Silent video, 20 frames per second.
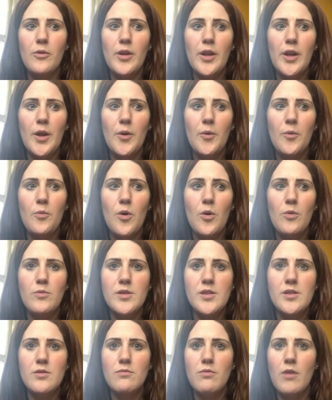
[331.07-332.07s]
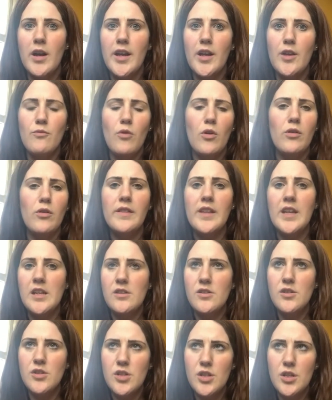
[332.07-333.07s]
you know, what was the right and wrong thing
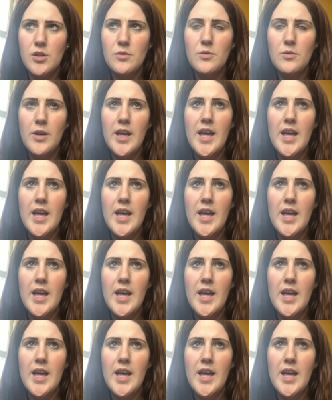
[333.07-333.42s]
to do.